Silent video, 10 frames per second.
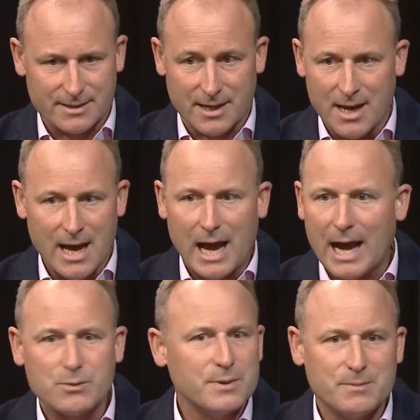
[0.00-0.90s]
Like,
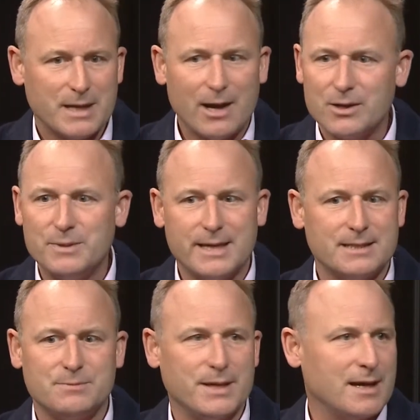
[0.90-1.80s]
how can we get
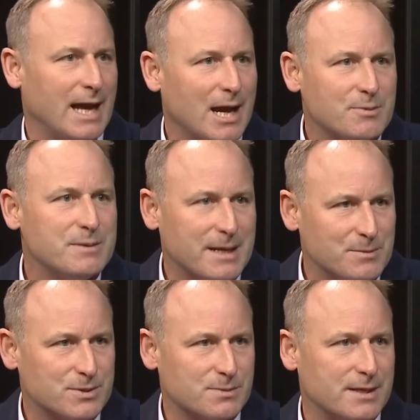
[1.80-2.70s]
this bigger? How can we make
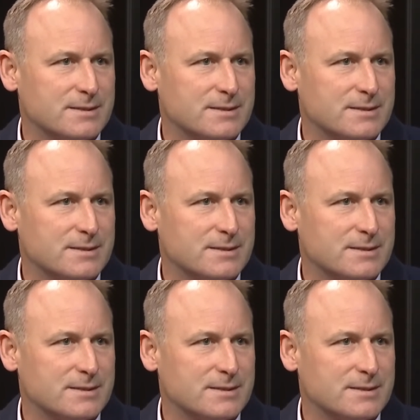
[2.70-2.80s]
more space?